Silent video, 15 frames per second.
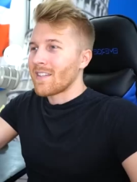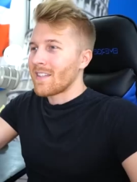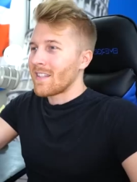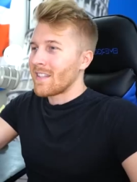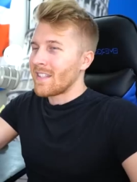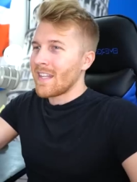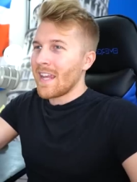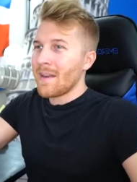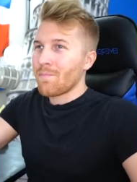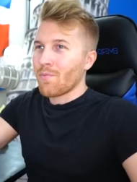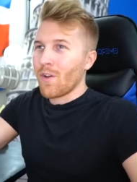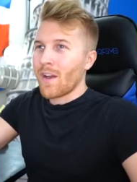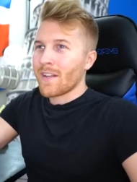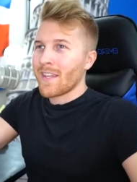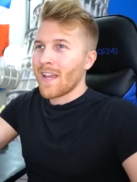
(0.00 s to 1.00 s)
State
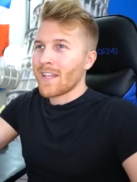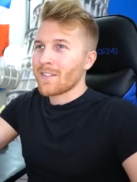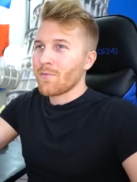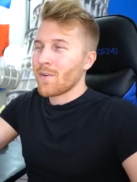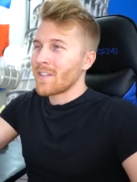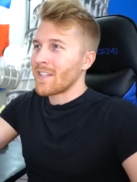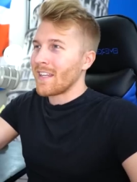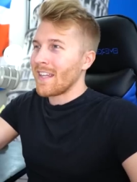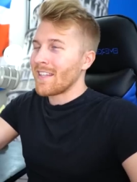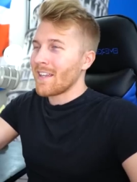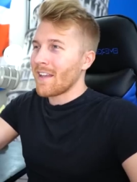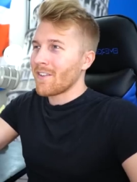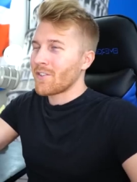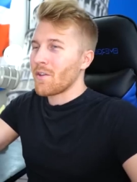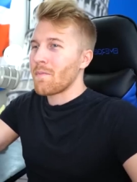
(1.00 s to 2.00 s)
broadcast, what is it?
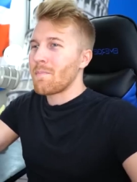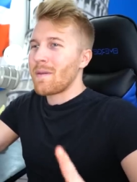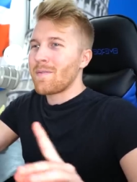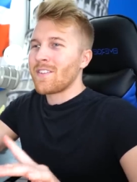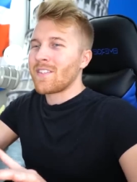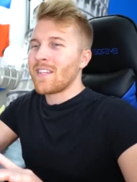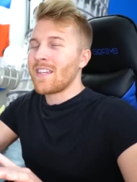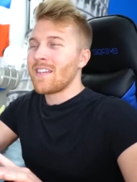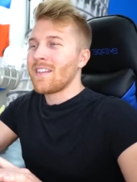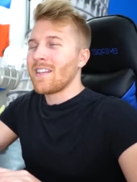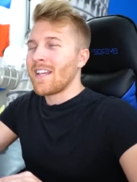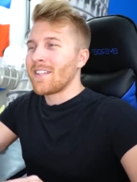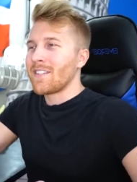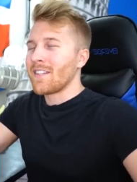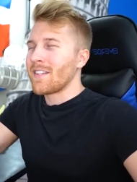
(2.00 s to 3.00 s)
Is, so B B C,
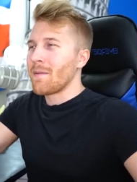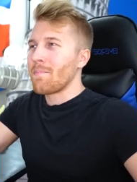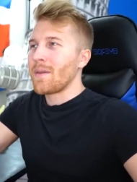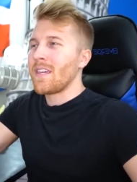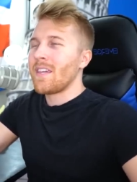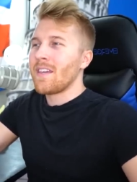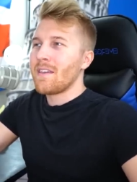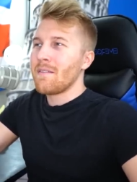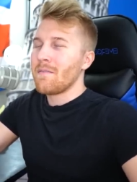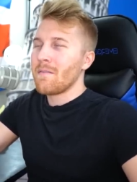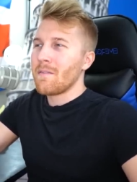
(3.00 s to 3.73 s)
is it the P